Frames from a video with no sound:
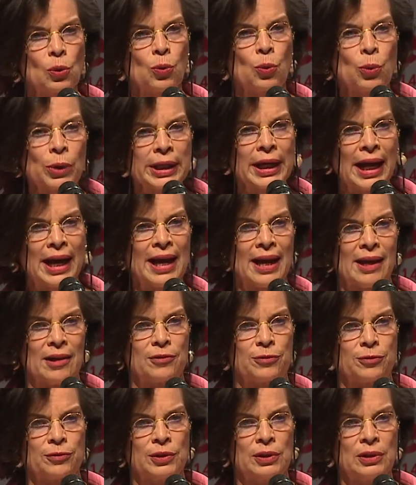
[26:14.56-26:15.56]
we
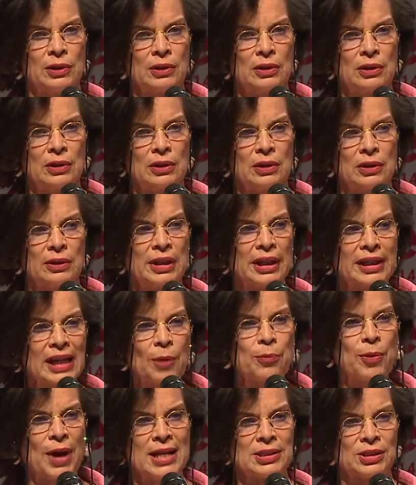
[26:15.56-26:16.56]
have the
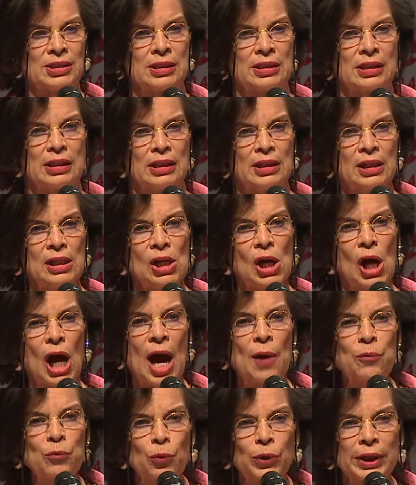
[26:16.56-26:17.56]
capacity
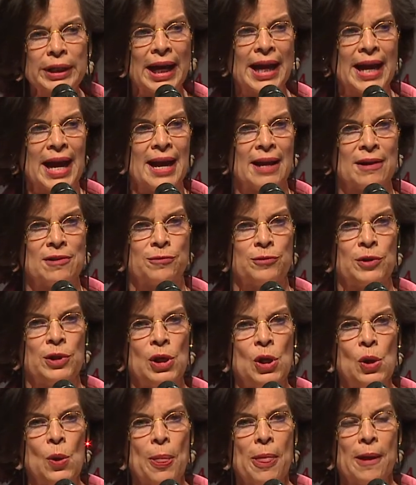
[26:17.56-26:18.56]
and we have
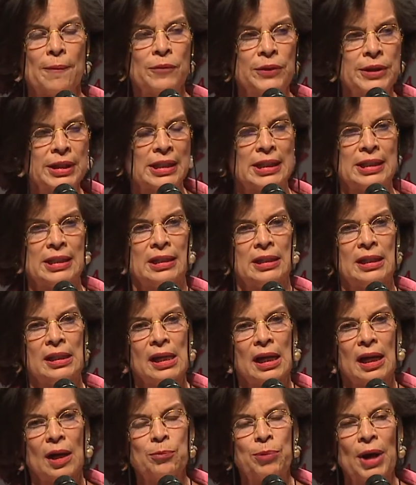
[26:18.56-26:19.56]
the
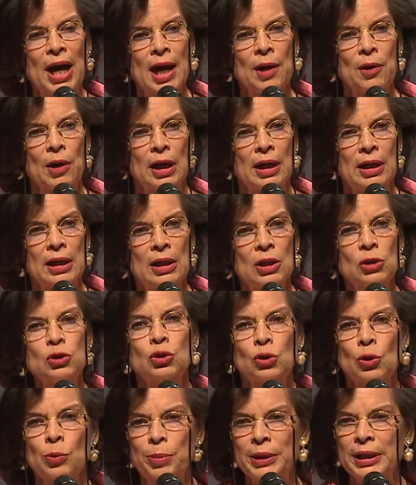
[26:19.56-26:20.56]
power
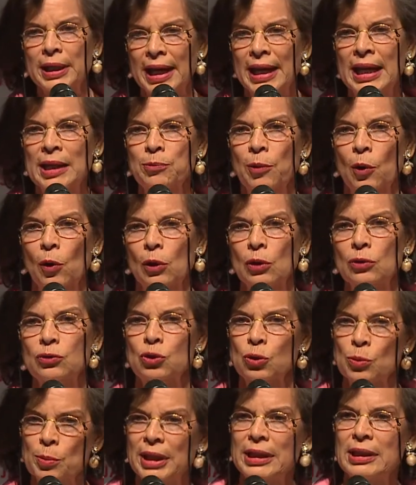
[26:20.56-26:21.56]
to be able
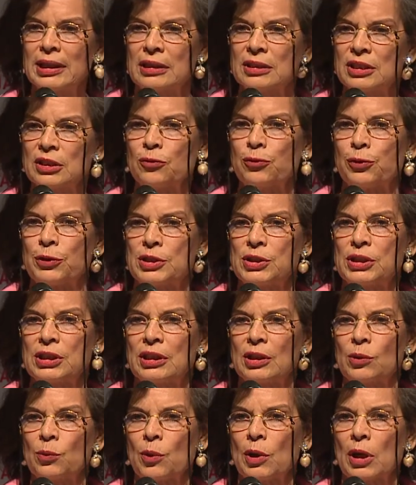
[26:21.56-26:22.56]
to make a difference
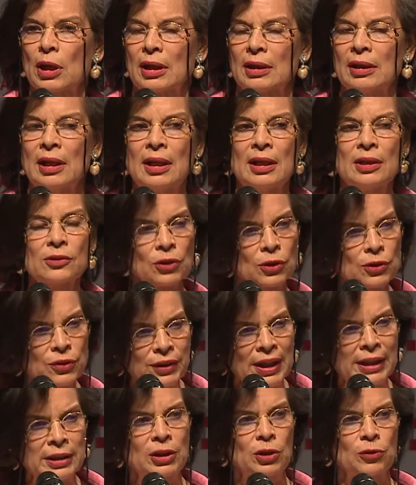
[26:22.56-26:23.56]
in the world. So
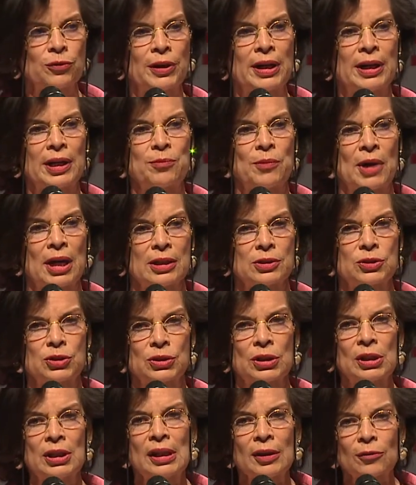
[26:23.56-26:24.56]
thank you very
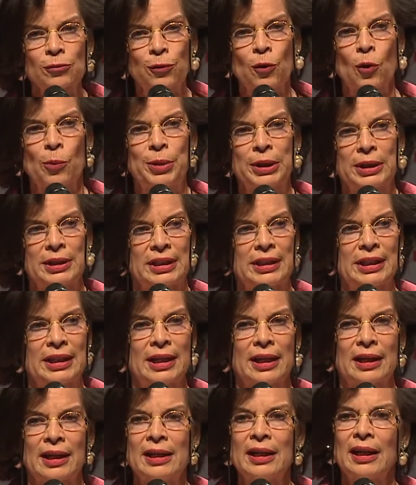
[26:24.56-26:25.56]
much for being
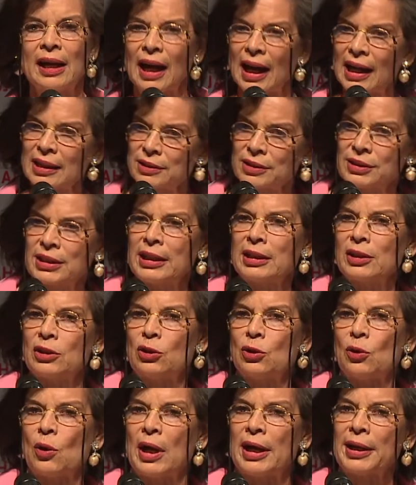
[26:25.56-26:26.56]
here, and
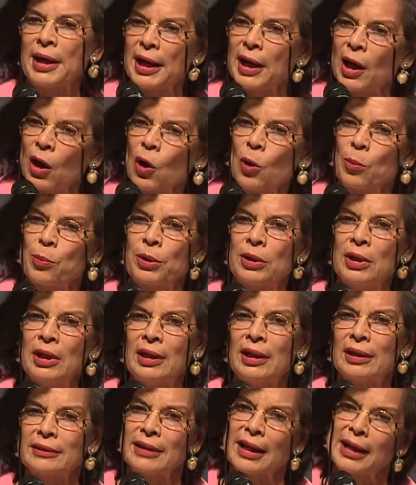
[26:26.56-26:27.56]
thank you, and I hope
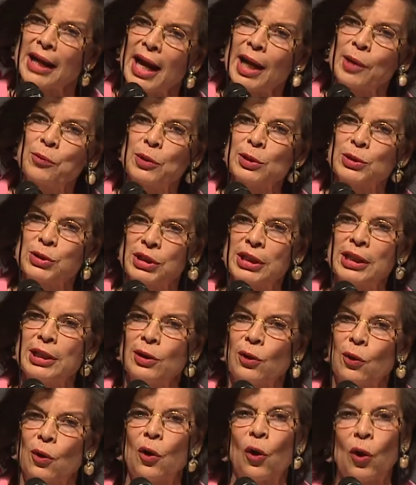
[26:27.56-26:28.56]
that I will see
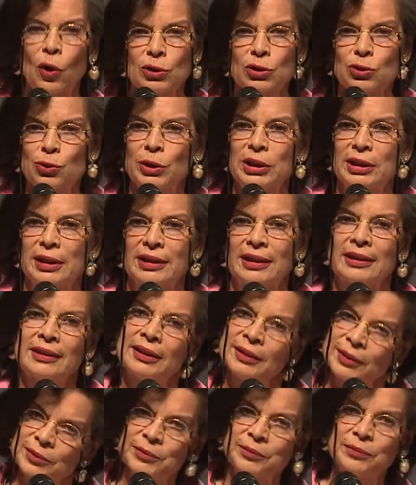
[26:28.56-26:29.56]
you on Twitter.
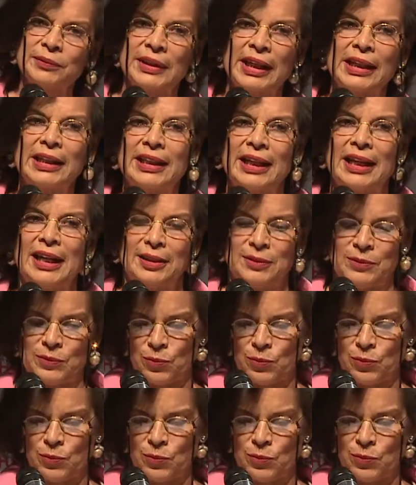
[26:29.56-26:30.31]
Take care.